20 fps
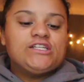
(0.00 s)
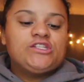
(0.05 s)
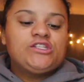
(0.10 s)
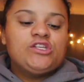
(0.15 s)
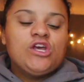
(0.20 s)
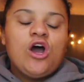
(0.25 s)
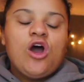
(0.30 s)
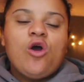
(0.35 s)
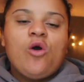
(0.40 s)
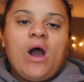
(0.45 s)

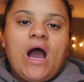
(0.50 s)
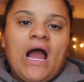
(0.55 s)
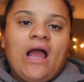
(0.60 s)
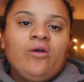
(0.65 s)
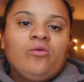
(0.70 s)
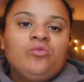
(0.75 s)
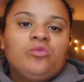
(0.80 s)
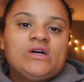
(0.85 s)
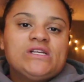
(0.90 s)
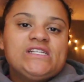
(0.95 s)
So
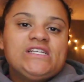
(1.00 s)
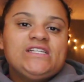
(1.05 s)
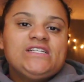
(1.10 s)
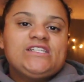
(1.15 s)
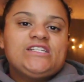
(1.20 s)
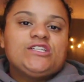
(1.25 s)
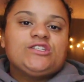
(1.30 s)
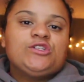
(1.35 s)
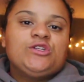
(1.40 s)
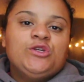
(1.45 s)
I
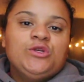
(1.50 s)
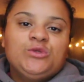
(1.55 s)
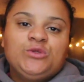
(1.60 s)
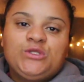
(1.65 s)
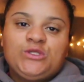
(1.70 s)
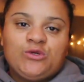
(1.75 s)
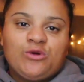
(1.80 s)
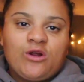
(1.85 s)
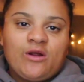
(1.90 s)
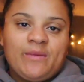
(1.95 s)
wasn't too
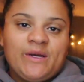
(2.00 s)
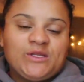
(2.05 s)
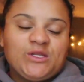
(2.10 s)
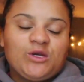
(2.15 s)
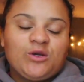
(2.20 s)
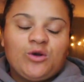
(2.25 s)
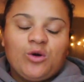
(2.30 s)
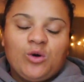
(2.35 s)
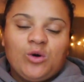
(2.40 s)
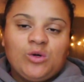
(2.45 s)
sure about
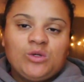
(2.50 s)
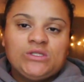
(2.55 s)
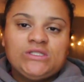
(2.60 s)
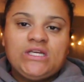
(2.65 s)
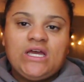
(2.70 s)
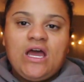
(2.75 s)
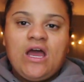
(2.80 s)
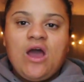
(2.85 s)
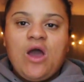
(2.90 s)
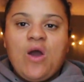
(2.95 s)
the
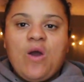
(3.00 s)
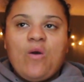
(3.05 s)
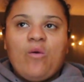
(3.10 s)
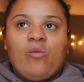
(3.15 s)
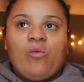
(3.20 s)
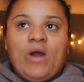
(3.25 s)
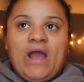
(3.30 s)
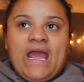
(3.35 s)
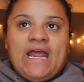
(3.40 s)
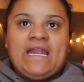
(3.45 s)
gold
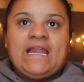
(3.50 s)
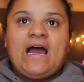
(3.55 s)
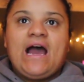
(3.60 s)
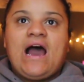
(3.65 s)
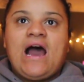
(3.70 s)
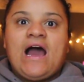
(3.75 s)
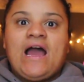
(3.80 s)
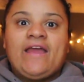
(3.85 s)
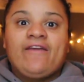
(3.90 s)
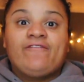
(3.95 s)
when
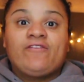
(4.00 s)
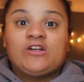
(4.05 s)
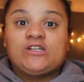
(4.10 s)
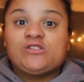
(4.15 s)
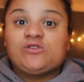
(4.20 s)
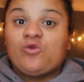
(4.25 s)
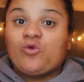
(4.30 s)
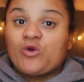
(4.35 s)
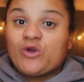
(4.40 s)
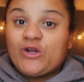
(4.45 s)
I
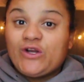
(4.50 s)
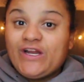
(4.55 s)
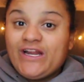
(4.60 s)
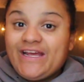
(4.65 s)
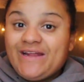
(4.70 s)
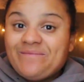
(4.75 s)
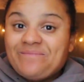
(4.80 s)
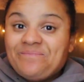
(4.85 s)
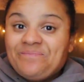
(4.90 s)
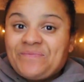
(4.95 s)
first ordered
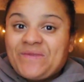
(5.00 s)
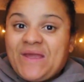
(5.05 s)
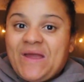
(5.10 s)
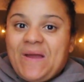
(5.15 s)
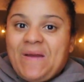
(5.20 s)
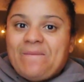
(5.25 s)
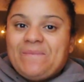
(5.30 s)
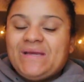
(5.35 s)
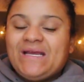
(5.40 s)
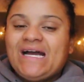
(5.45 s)
it
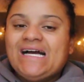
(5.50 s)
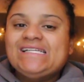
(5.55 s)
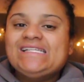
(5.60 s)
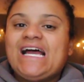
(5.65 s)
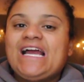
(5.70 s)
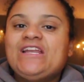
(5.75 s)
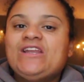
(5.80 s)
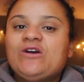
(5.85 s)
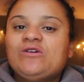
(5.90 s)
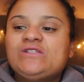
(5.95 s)
because
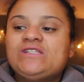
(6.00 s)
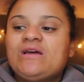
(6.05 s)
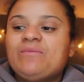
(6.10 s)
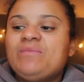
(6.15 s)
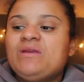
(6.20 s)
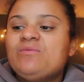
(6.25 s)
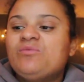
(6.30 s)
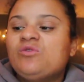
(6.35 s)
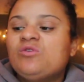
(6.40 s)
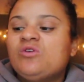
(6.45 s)
I know some
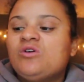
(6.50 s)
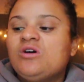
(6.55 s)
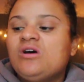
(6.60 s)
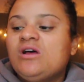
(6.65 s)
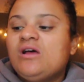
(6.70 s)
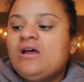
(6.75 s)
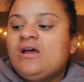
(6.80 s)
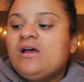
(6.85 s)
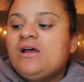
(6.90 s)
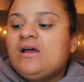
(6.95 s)

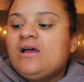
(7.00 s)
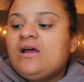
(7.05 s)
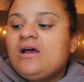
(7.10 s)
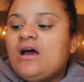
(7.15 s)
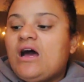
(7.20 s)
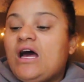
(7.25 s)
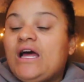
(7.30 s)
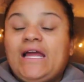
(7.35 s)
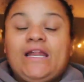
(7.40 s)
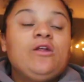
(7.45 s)
people,
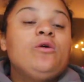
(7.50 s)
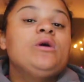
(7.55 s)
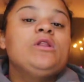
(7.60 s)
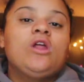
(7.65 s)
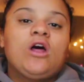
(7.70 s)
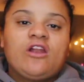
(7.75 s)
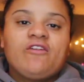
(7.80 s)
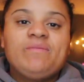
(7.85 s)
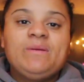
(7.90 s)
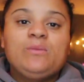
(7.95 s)
I know a
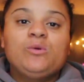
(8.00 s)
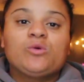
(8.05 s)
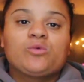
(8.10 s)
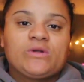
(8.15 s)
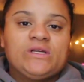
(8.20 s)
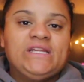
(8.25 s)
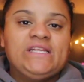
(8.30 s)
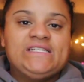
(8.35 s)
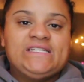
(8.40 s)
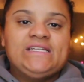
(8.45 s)
lot of people
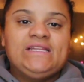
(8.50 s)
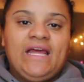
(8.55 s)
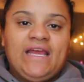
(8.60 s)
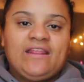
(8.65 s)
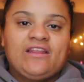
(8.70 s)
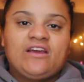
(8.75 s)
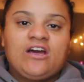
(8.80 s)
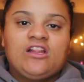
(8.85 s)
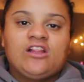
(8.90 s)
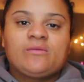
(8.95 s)
really did
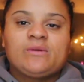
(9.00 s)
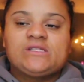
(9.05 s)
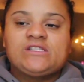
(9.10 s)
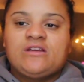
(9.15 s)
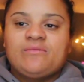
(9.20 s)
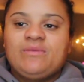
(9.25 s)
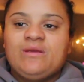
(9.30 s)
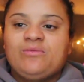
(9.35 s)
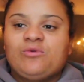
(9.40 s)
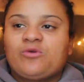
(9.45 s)
like the color, but
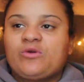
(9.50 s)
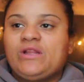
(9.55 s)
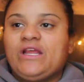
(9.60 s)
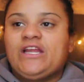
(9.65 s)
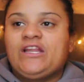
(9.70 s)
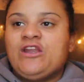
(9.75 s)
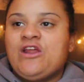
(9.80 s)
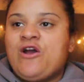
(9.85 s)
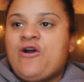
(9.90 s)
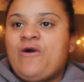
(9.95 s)
some people were
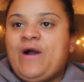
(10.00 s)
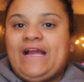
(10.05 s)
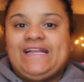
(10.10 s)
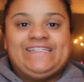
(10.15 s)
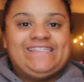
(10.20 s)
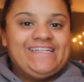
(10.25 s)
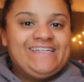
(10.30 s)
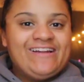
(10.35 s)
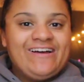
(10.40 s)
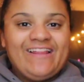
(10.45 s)
like, no,
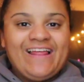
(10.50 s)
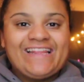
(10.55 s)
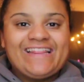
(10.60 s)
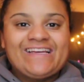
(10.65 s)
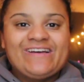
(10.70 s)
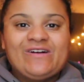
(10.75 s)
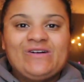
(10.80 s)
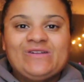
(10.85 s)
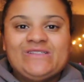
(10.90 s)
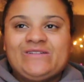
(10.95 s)
I did not like
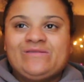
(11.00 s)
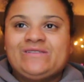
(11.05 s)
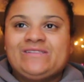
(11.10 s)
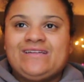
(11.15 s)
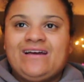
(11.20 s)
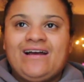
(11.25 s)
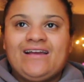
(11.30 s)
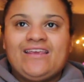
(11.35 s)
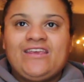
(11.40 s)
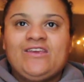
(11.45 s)
the gold. It was
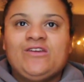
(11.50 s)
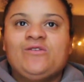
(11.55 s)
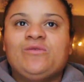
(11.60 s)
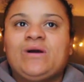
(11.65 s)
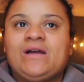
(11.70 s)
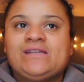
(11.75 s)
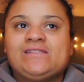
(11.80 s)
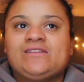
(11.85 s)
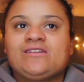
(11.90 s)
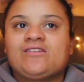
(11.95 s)
not cute.
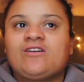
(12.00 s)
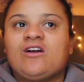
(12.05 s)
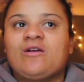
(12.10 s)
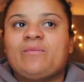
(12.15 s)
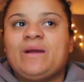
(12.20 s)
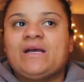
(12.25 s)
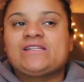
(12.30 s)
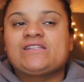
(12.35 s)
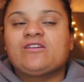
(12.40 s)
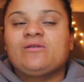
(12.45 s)
Why is there a car
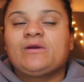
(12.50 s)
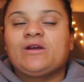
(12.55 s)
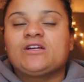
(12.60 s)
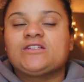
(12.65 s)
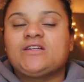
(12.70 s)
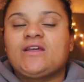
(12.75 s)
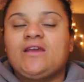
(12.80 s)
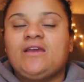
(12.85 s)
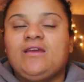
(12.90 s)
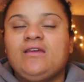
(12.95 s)
passing? Oh my
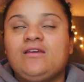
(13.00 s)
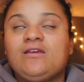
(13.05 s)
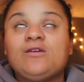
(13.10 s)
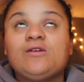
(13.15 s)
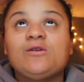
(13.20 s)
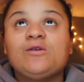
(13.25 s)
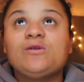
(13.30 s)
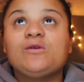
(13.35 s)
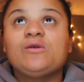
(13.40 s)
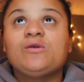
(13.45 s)
gosh, I hate
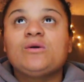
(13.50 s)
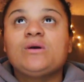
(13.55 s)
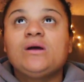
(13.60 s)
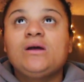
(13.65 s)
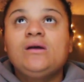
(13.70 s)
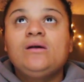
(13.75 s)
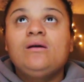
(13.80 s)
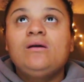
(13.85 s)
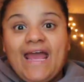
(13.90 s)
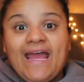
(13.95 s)
you.
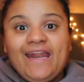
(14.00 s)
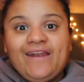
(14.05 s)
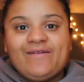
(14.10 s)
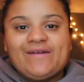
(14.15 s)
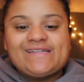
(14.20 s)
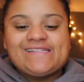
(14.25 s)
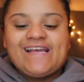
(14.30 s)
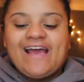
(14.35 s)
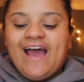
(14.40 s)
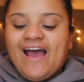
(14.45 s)

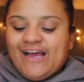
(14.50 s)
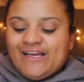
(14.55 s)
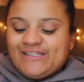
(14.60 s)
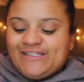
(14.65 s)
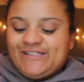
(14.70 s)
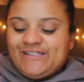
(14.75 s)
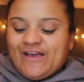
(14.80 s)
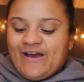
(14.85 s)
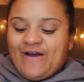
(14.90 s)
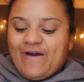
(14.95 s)
Anyways,
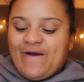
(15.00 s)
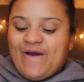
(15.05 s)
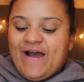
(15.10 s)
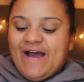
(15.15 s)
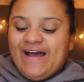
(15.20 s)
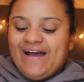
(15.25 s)
so